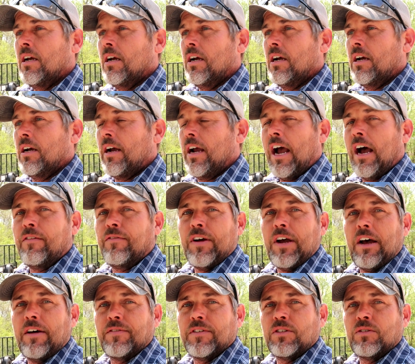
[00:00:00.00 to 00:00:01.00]

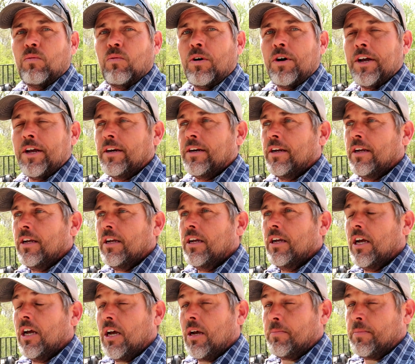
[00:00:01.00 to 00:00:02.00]
alfalfa is one,
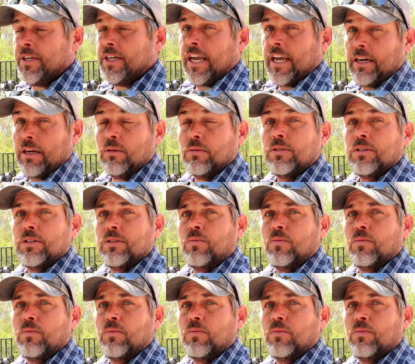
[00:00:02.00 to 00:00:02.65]
potatoes